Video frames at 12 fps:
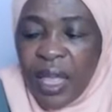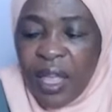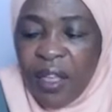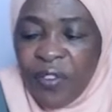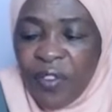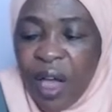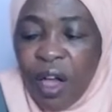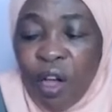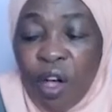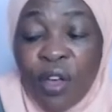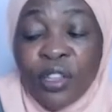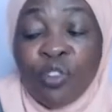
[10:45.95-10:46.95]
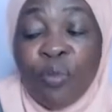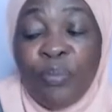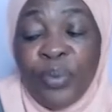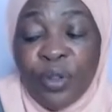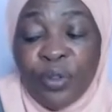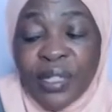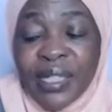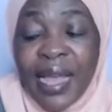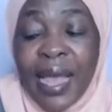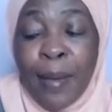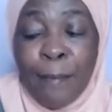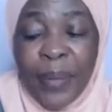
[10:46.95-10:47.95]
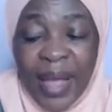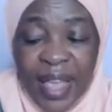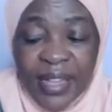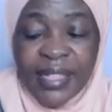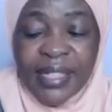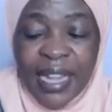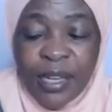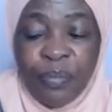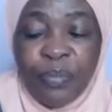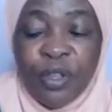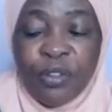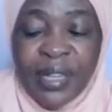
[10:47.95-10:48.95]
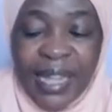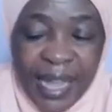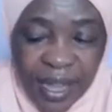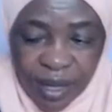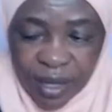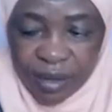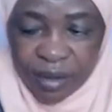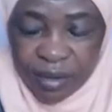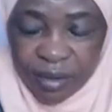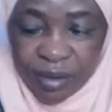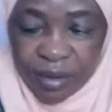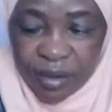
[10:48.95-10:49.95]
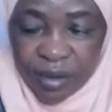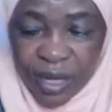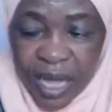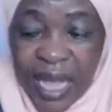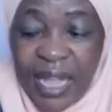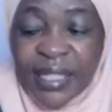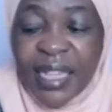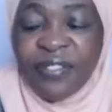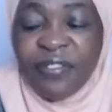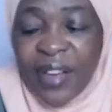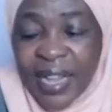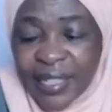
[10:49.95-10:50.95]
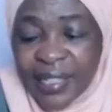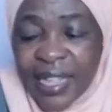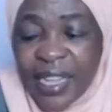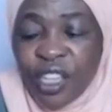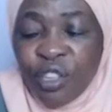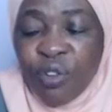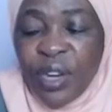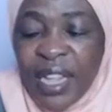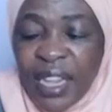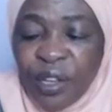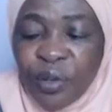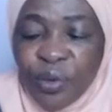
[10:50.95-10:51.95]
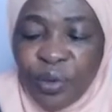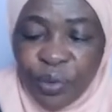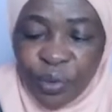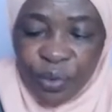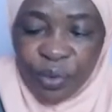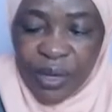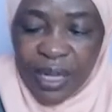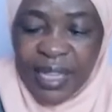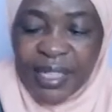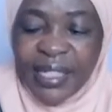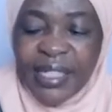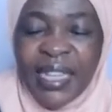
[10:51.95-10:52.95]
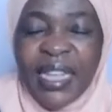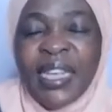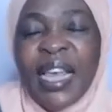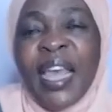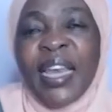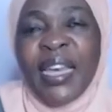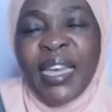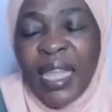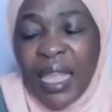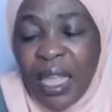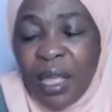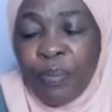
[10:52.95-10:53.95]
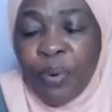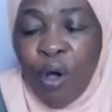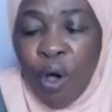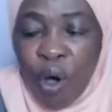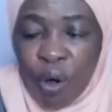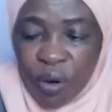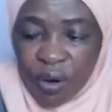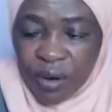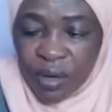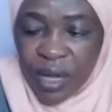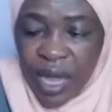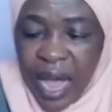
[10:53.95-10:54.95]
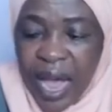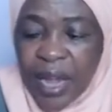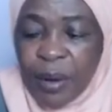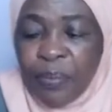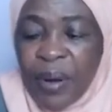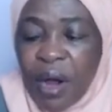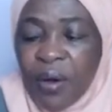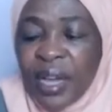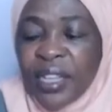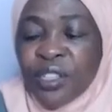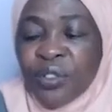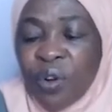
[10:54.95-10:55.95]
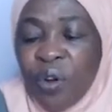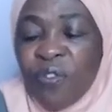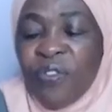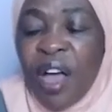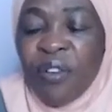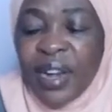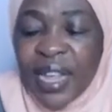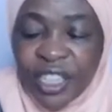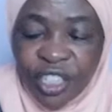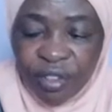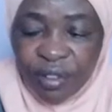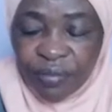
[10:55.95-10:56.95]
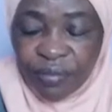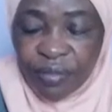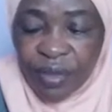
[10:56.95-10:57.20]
If you're going to build the Empire State Building, the first thing you need to do is dig a deep hole and power a strong foundation.